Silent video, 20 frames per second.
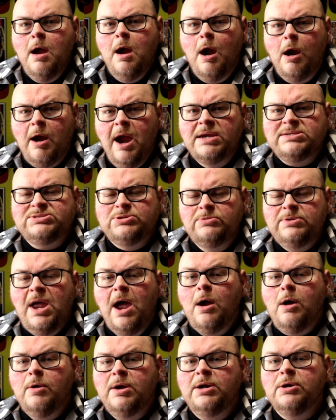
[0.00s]
All right, so
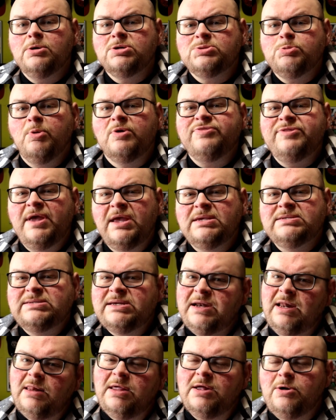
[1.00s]
now here's where things
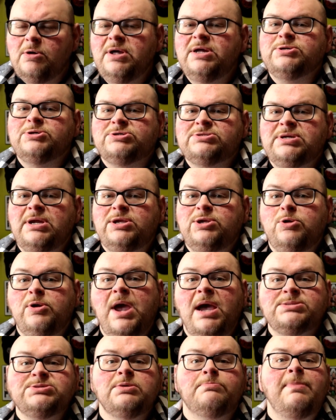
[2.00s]
get a little interesting. You
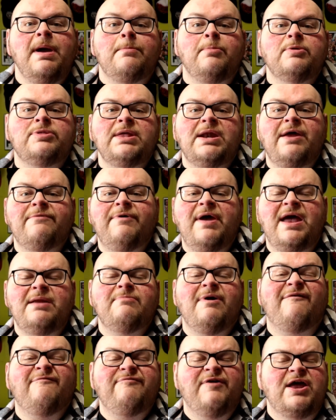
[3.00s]
guys remember that I've had
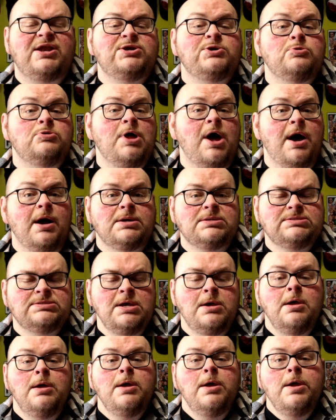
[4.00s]
my Fandu Luxe
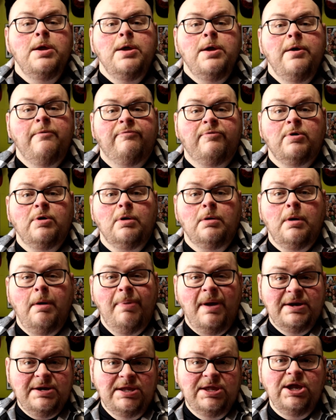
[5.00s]
for
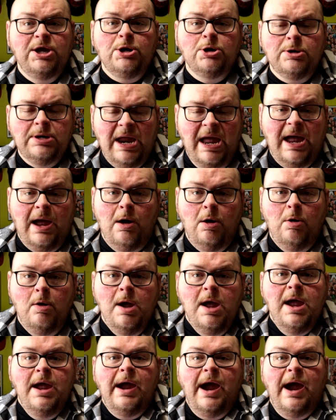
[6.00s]
about a year now.